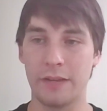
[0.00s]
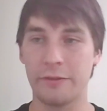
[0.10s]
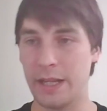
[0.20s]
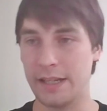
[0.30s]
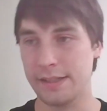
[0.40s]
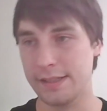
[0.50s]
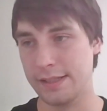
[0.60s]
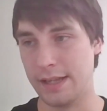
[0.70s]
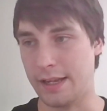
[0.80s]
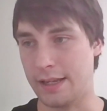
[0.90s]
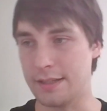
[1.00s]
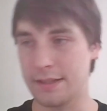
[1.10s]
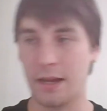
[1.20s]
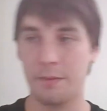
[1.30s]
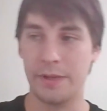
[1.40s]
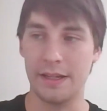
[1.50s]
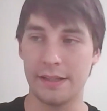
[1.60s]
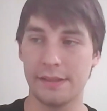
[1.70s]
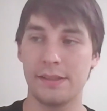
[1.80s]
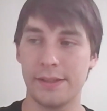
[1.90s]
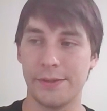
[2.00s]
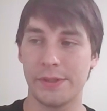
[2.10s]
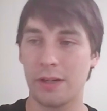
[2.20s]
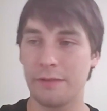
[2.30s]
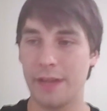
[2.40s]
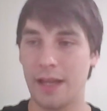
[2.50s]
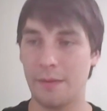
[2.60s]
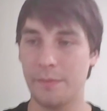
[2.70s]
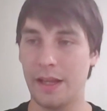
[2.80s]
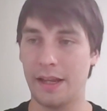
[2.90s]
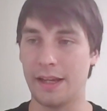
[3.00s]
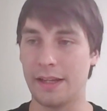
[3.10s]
governments and companies who serve them,